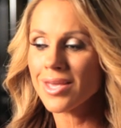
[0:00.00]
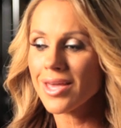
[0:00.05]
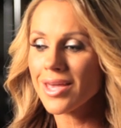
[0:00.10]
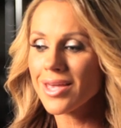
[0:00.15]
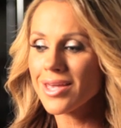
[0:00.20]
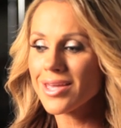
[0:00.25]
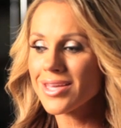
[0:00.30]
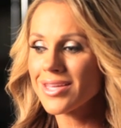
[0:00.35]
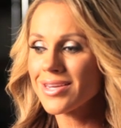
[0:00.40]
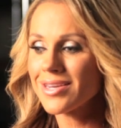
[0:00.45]

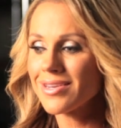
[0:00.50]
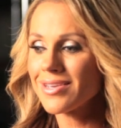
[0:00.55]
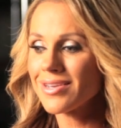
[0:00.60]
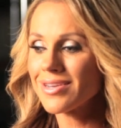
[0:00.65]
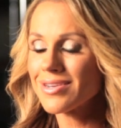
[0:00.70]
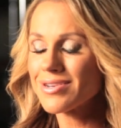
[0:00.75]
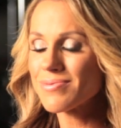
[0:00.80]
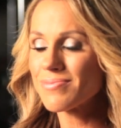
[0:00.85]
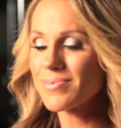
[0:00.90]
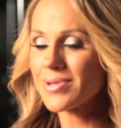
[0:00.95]
And
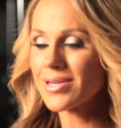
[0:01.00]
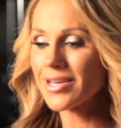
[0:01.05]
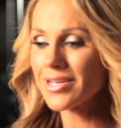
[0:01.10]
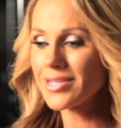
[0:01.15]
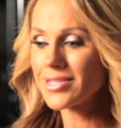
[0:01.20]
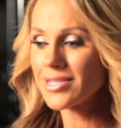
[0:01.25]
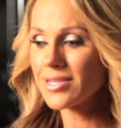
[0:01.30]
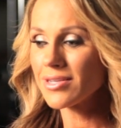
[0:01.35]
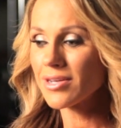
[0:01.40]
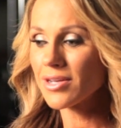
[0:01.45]
um, in
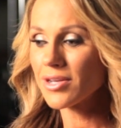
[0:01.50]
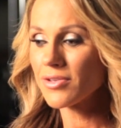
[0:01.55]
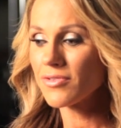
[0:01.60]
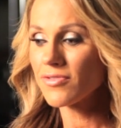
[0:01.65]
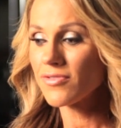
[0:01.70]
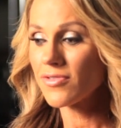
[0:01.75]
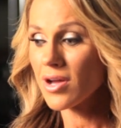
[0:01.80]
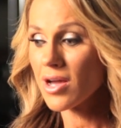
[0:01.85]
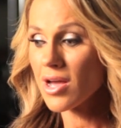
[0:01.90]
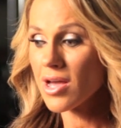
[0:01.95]

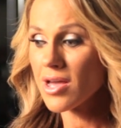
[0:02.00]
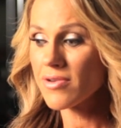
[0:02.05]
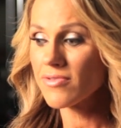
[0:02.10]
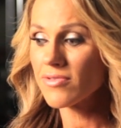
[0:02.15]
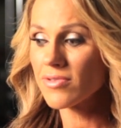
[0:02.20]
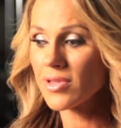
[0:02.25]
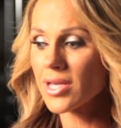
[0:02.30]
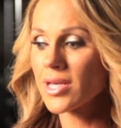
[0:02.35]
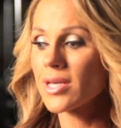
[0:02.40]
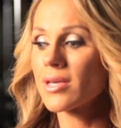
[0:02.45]

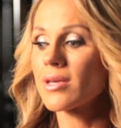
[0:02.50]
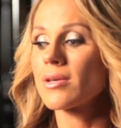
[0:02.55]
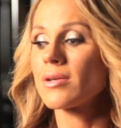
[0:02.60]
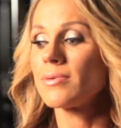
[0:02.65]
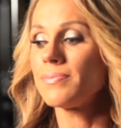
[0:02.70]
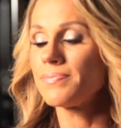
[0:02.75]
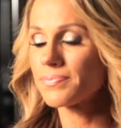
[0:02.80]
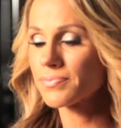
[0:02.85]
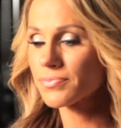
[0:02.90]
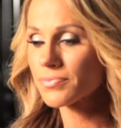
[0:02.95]
1995, like,
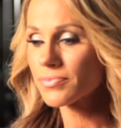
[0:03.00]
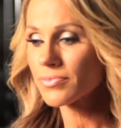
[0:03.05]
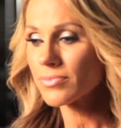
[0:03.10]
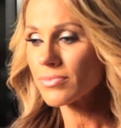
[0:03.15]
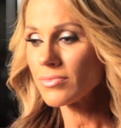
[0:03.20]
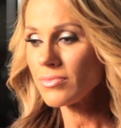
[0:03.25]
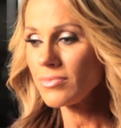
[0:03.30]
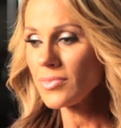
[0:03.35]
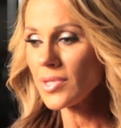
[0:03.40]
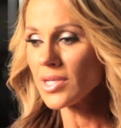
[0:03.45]

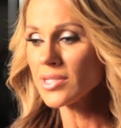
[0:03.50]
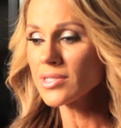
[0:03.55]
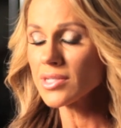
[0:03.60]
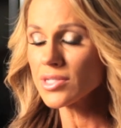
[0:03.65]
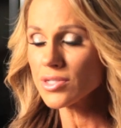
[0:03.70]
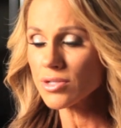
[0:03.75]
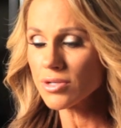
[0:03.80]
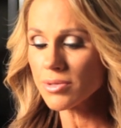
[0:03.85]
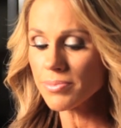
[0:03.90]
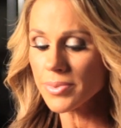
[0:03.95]
I
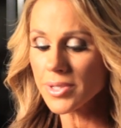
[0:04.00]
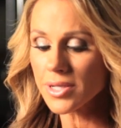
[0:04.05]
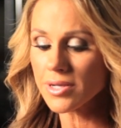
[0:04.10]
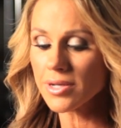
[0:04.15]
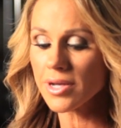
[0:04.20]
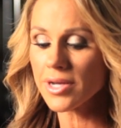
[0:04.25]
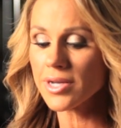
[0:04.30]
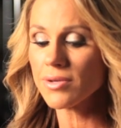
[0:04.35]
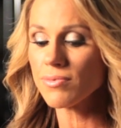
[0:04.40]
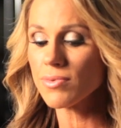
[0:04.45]
started PETA
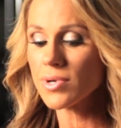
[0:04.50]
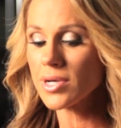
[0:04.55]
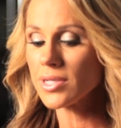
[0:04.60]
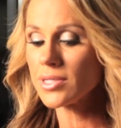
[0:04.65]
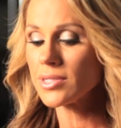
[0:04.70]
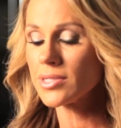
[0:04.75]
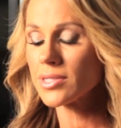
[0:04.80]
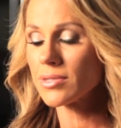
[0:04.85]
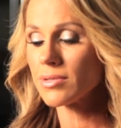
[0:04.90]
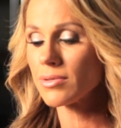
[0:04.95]

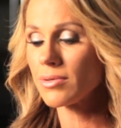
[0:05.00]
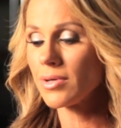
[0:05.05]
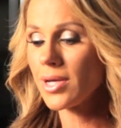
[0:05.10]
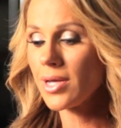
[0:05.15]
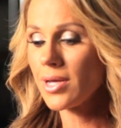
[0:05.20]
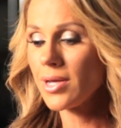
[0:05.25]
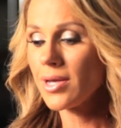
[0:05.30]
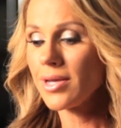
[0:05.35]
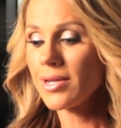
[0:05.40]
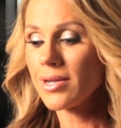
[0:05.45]
91, so
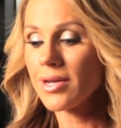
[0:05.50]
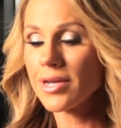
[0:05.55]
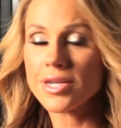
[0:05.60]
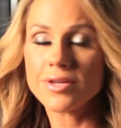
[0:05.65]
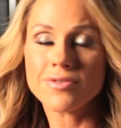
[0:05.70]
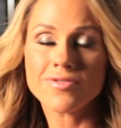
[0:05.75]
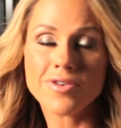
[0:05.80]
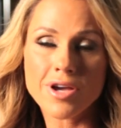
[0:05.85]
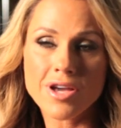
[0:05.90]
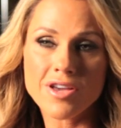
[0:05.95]

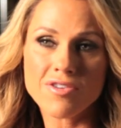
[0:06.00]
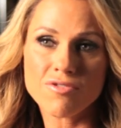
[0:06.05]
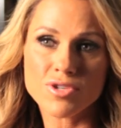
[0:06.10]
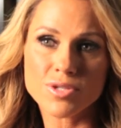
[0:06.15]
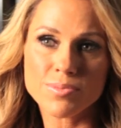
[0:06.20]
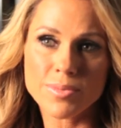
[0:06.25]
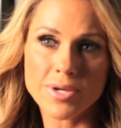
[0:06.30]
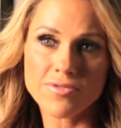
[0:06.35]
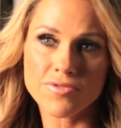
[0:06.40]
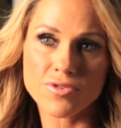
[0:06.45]
95 was
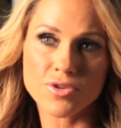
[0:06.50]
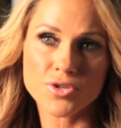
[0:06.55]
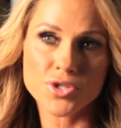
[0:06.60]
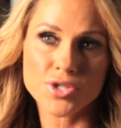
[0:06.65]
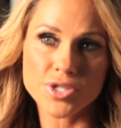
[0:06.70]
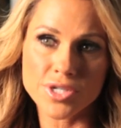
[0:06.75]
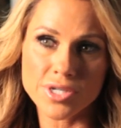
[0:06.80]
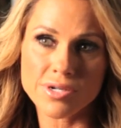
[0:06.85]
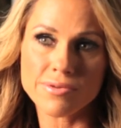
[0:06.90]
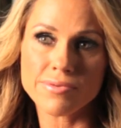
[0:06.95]
my
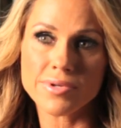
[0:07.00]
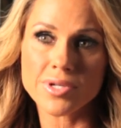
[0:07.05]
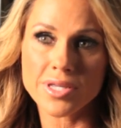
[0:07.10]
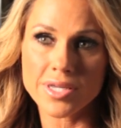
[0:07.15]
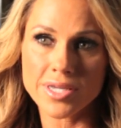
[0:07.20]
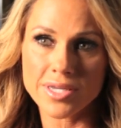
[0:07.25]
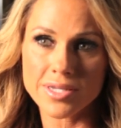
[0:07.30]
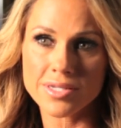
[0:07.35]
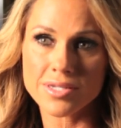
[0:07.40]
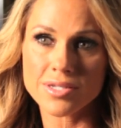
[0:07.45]
first year
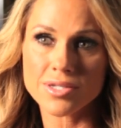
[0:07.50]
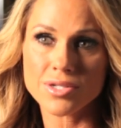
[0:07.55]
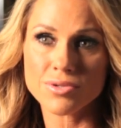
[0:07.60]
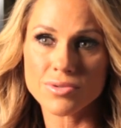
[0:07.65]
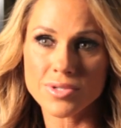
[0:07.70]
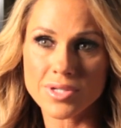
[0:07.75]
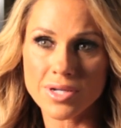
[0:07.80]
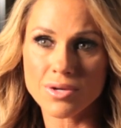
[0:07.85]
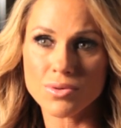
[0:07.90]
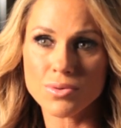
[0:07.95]
really to do
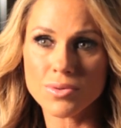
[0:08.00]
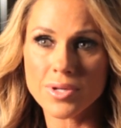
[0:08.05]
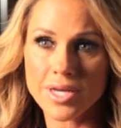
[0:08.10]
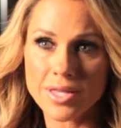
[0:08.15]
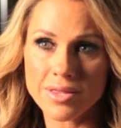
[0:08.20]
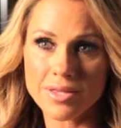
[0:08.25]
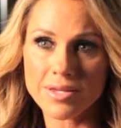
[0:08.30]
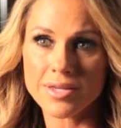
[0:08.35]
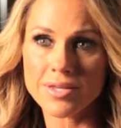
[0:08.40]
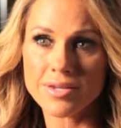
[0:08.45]
a whole lot
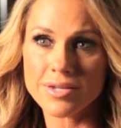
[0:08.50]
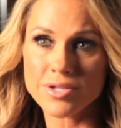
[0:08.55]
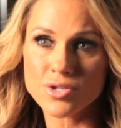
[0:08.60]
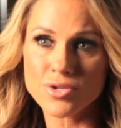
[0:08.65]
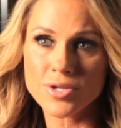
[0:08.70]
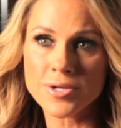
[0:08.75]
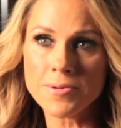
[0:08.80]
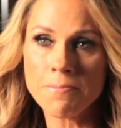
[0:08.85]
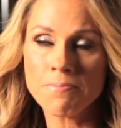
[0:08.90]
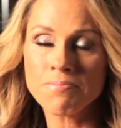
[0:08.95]
in the
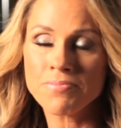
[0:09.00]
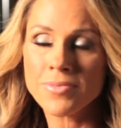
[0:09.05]
industry.